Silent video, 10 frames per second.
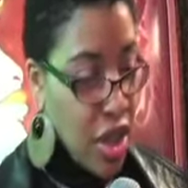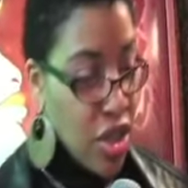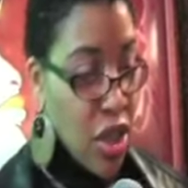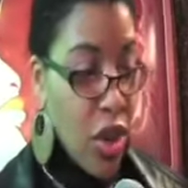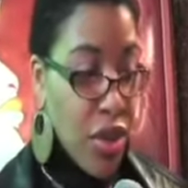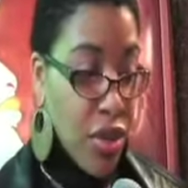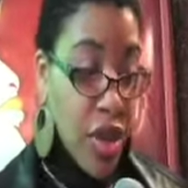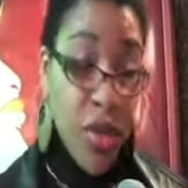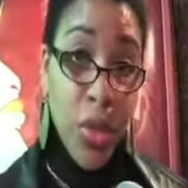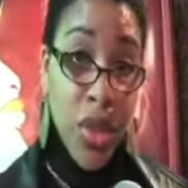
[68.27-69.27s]
He's the
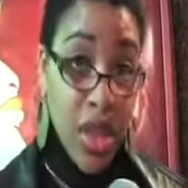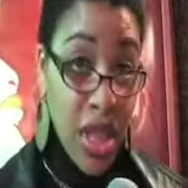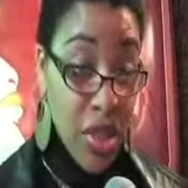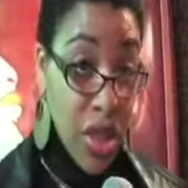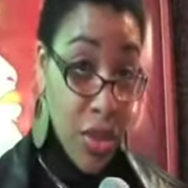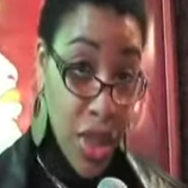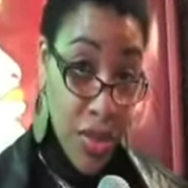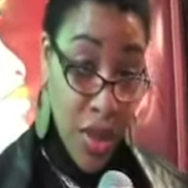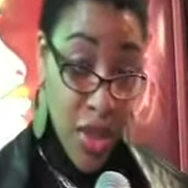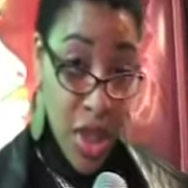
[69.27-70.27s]
author of a book that he's going to
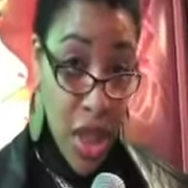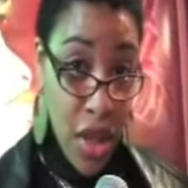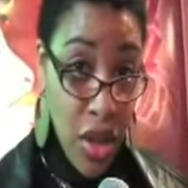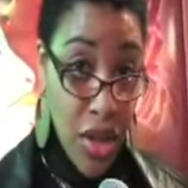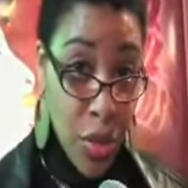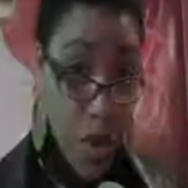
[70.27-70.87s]
read from today called The